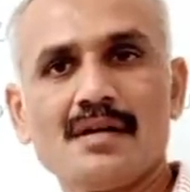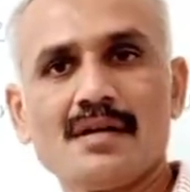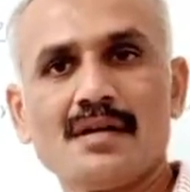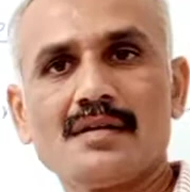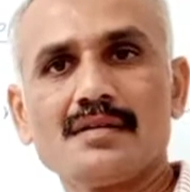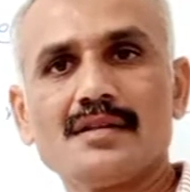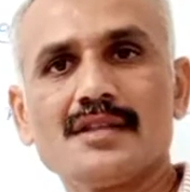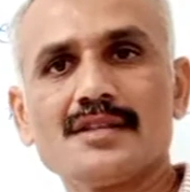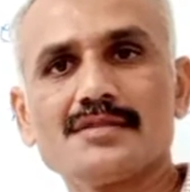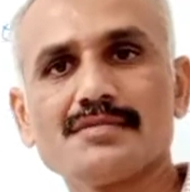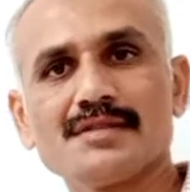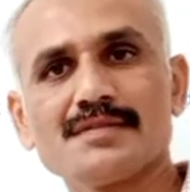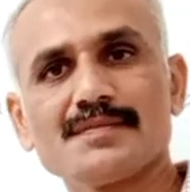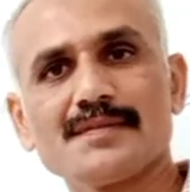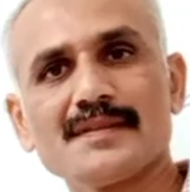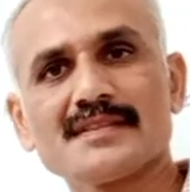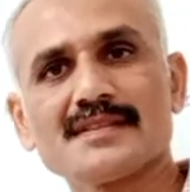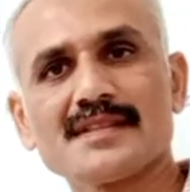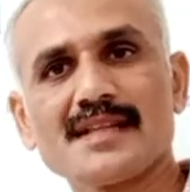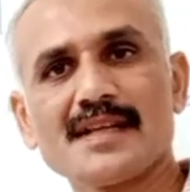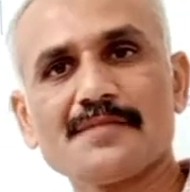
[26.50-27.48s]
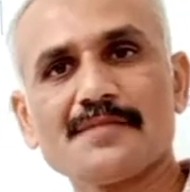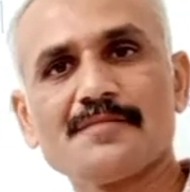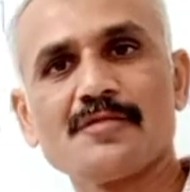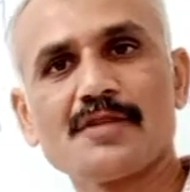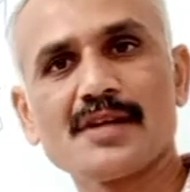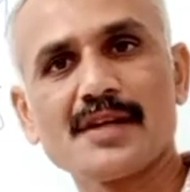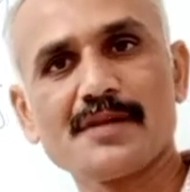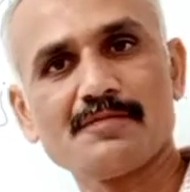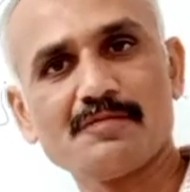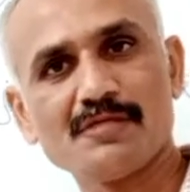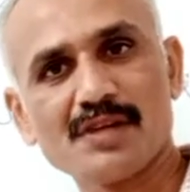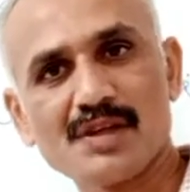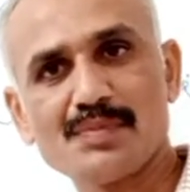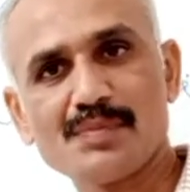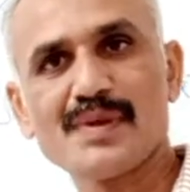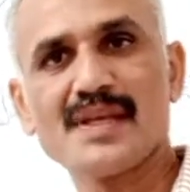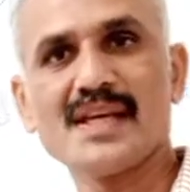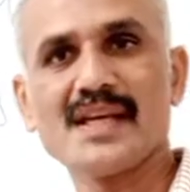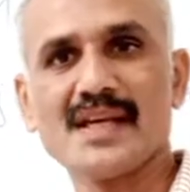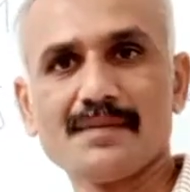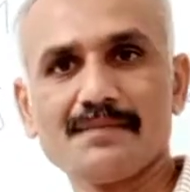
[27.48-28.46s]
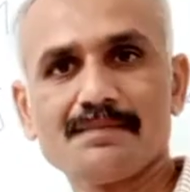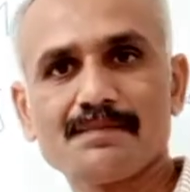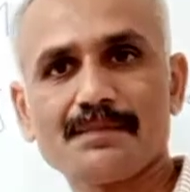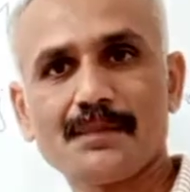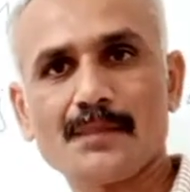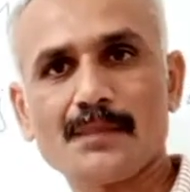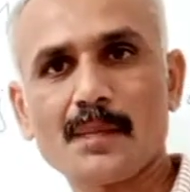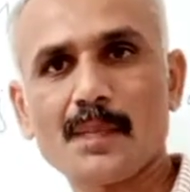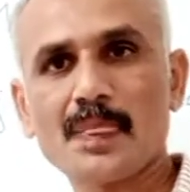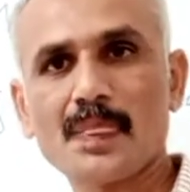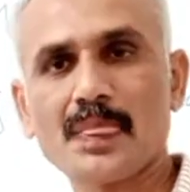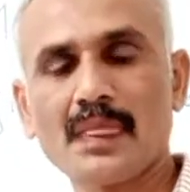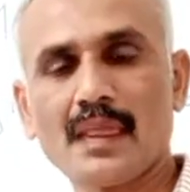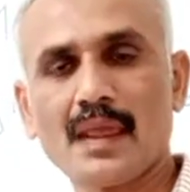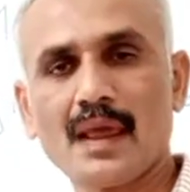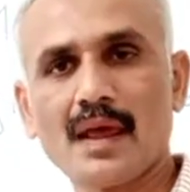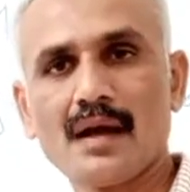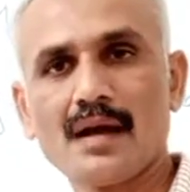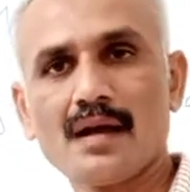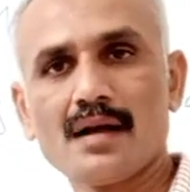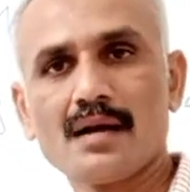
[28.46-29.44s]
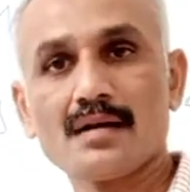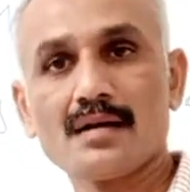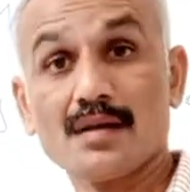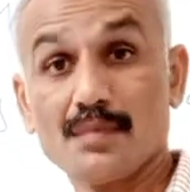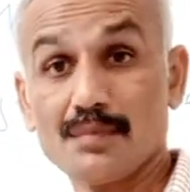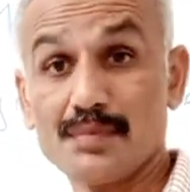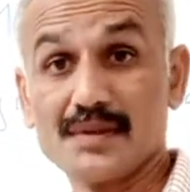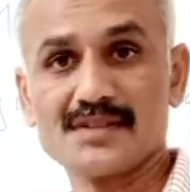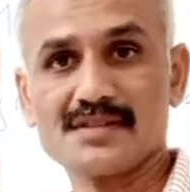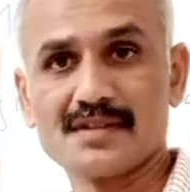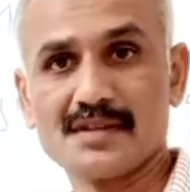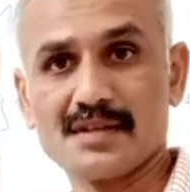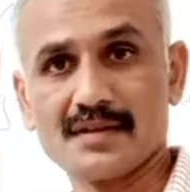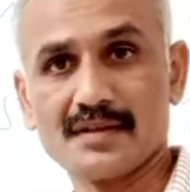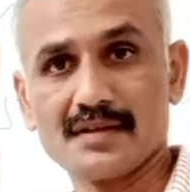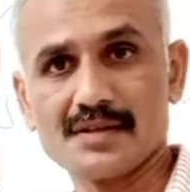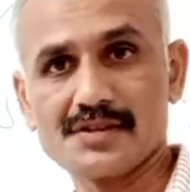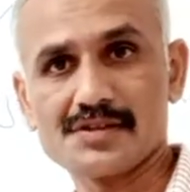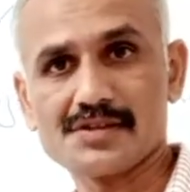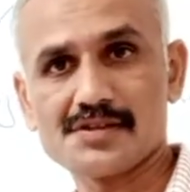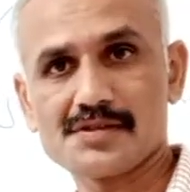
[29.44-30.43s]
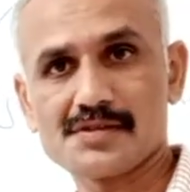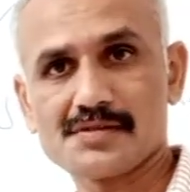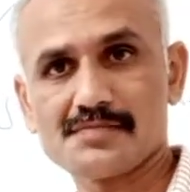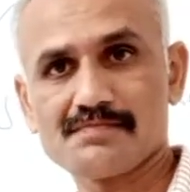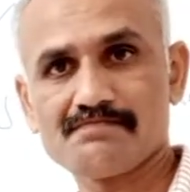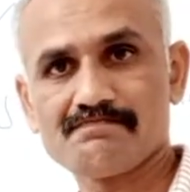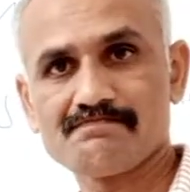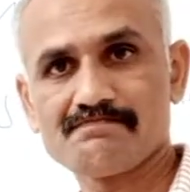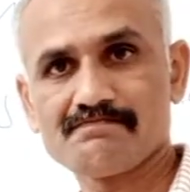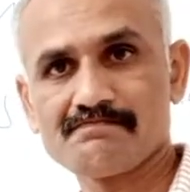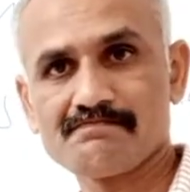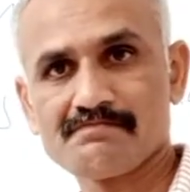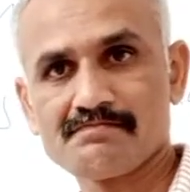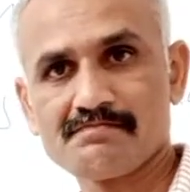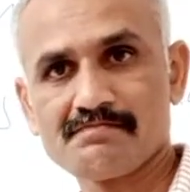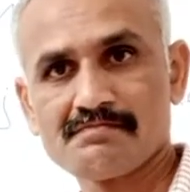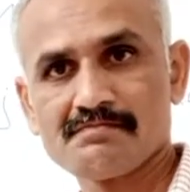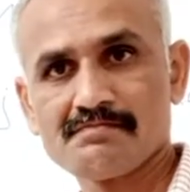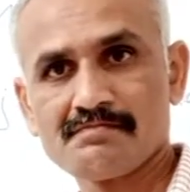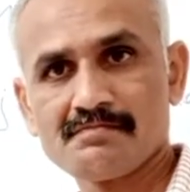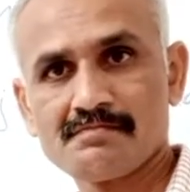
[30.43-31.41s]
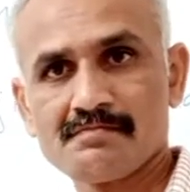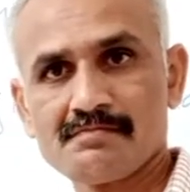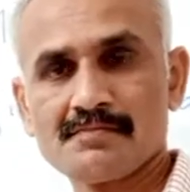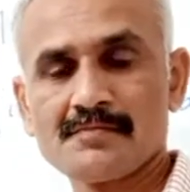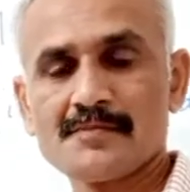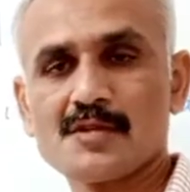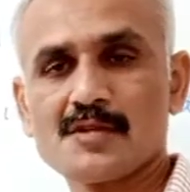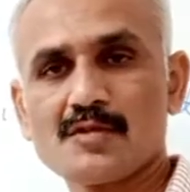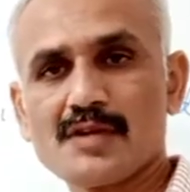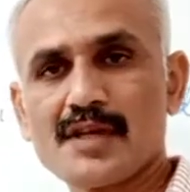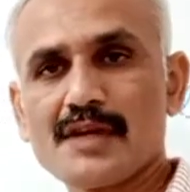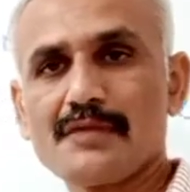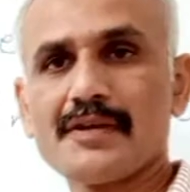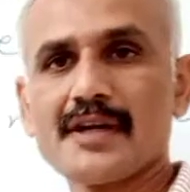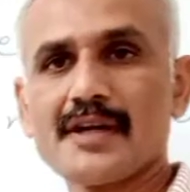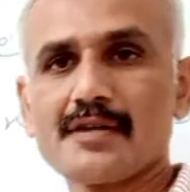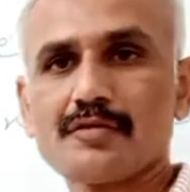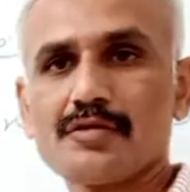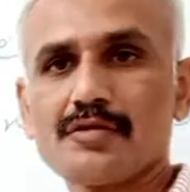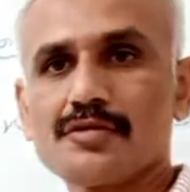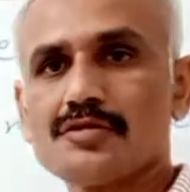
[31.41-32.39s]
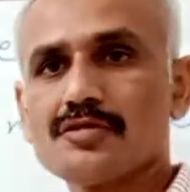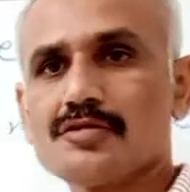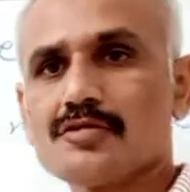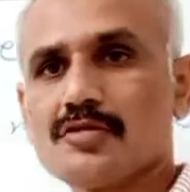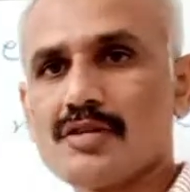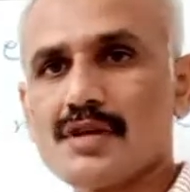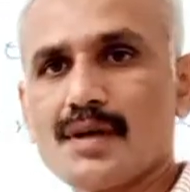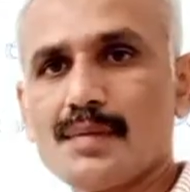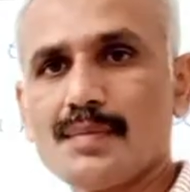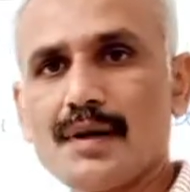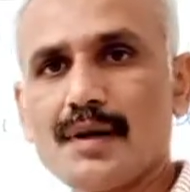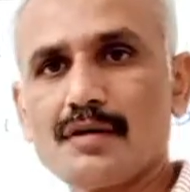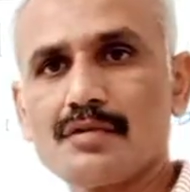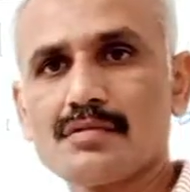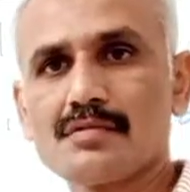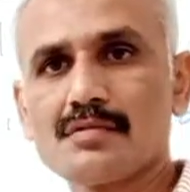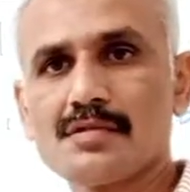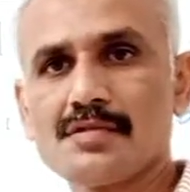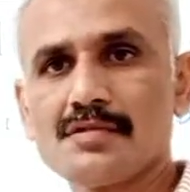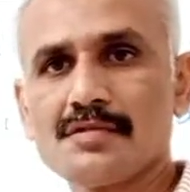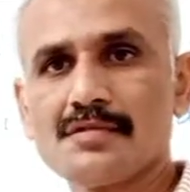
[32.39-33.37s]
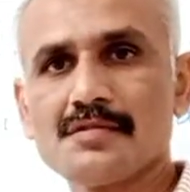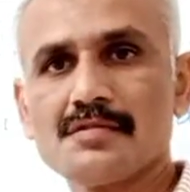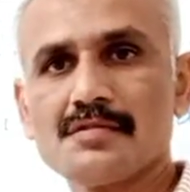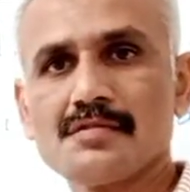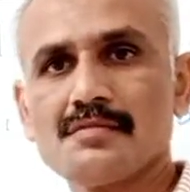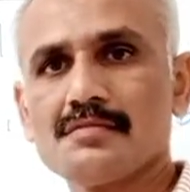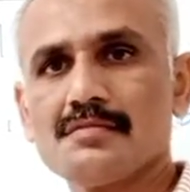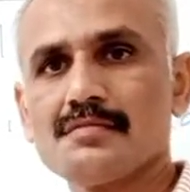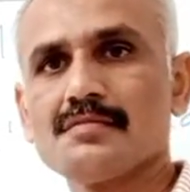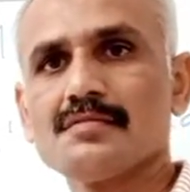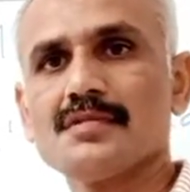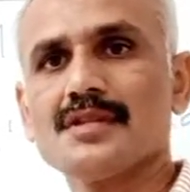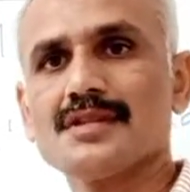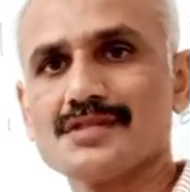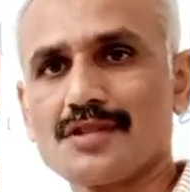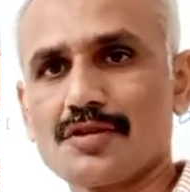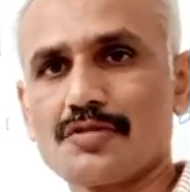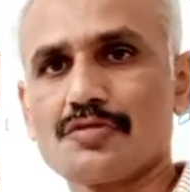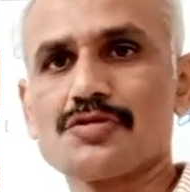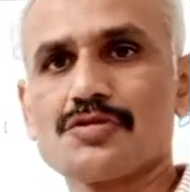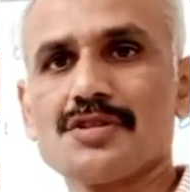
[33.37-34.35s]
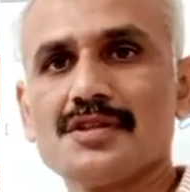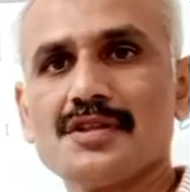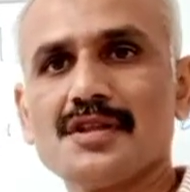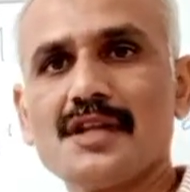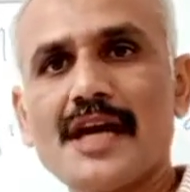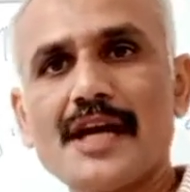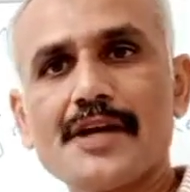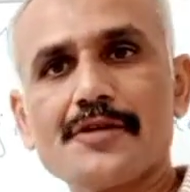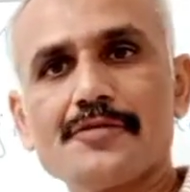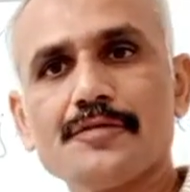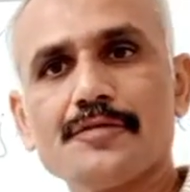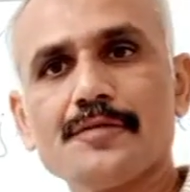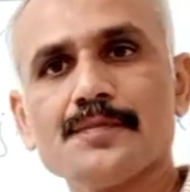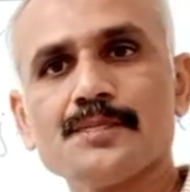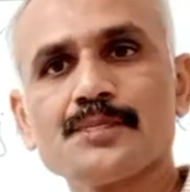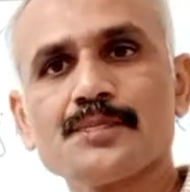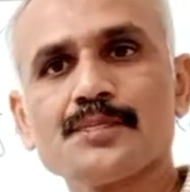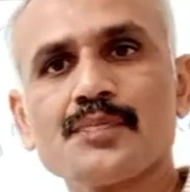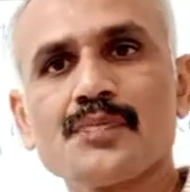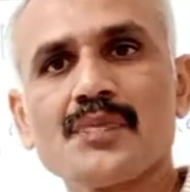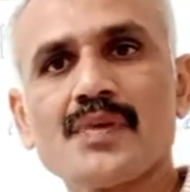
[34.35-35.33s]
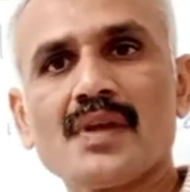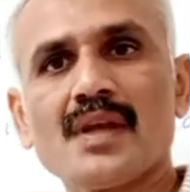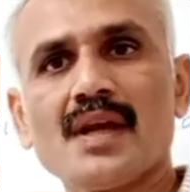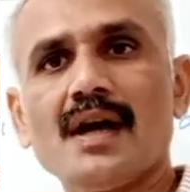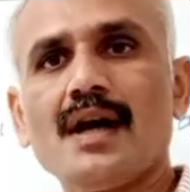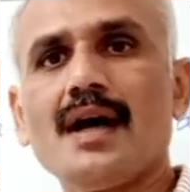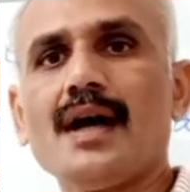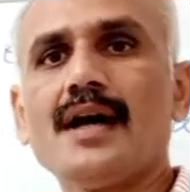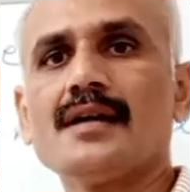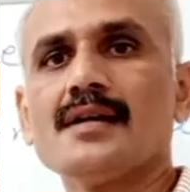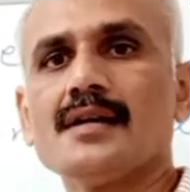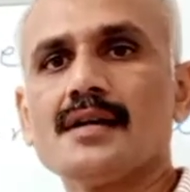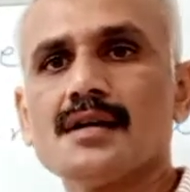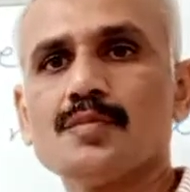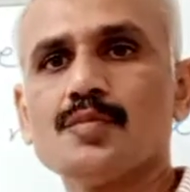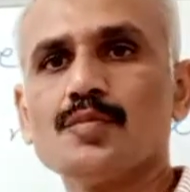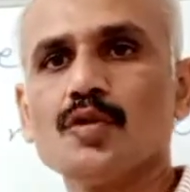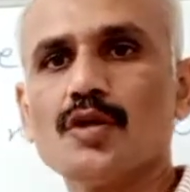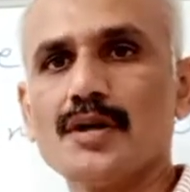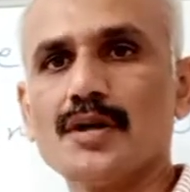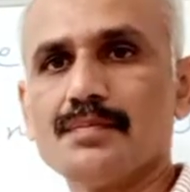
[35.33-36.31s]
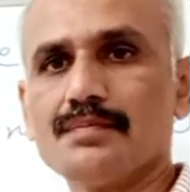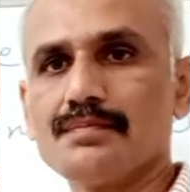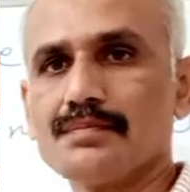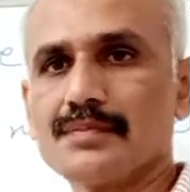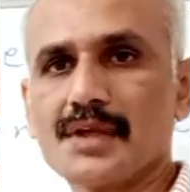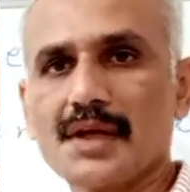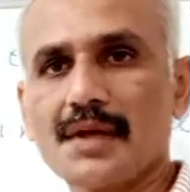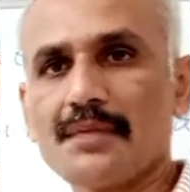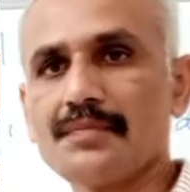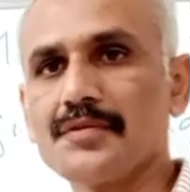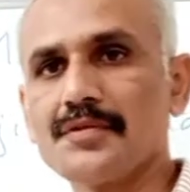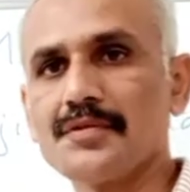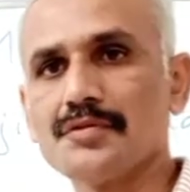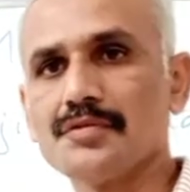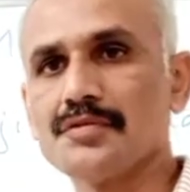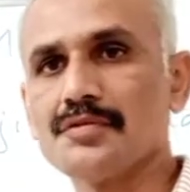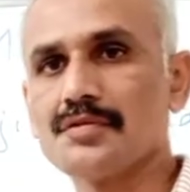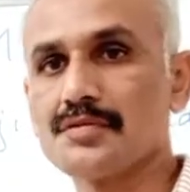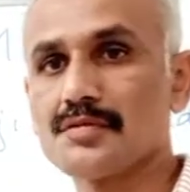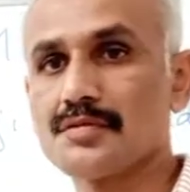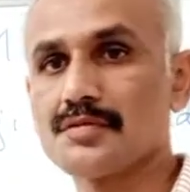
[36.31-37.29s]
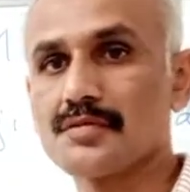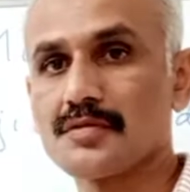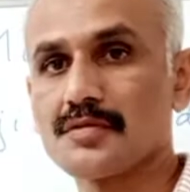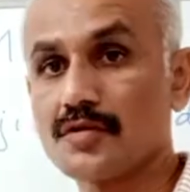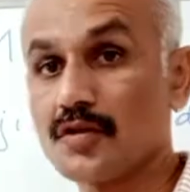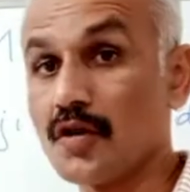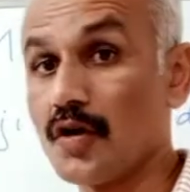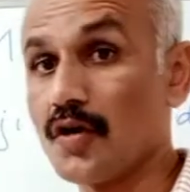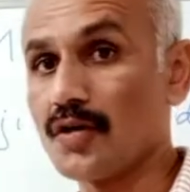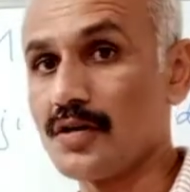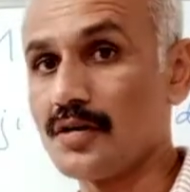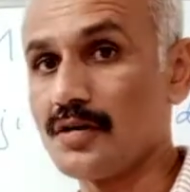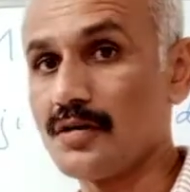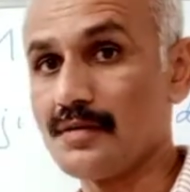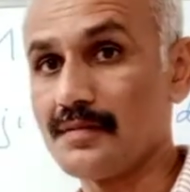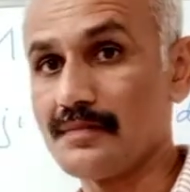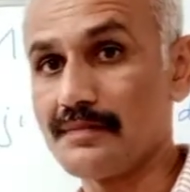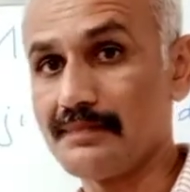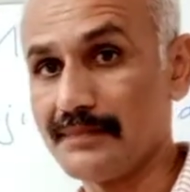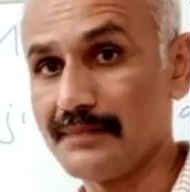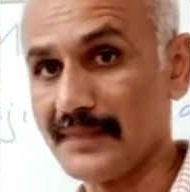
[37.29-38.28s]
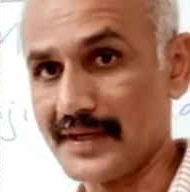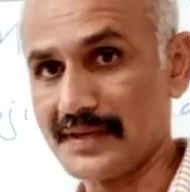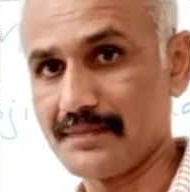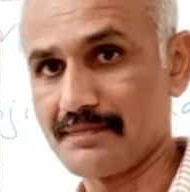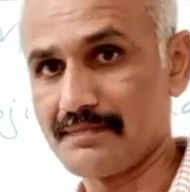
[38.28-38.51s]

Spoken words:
This was prescribed for FYBA, compulsory English. Today we are going to talk about Sarojini Naidu and her poem, If You Call Me.